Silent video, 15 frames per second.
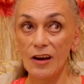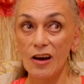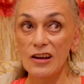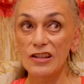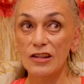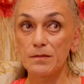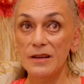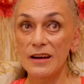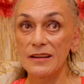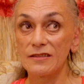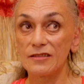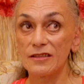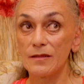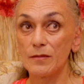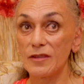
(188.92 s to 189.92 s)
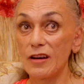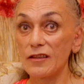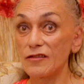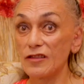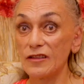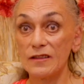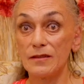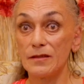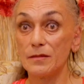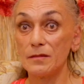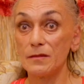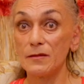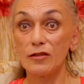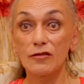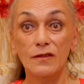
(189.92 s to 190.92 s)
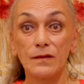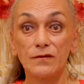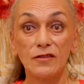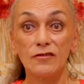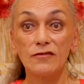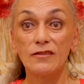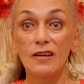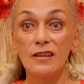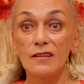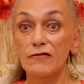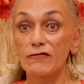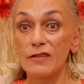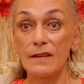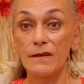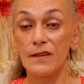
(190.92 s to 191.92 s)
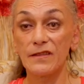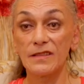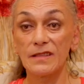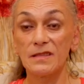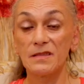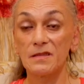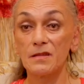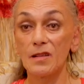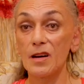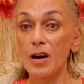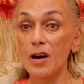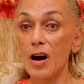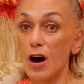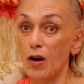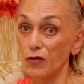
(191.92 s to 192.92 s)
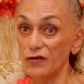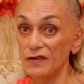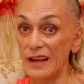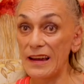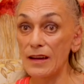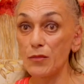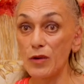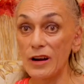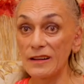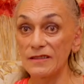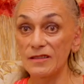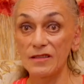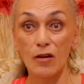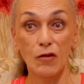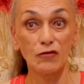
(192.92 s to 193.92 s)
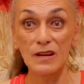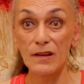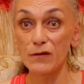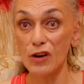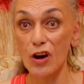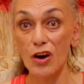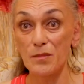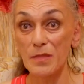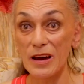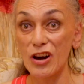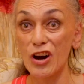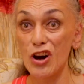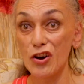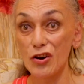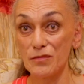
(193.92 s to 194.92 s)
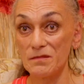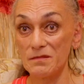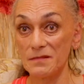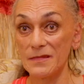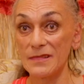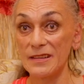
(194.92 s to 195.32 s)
I explained to him, and I said to him, look, if you don't agree with it, I'll stay in Wellington. I'll never go back home.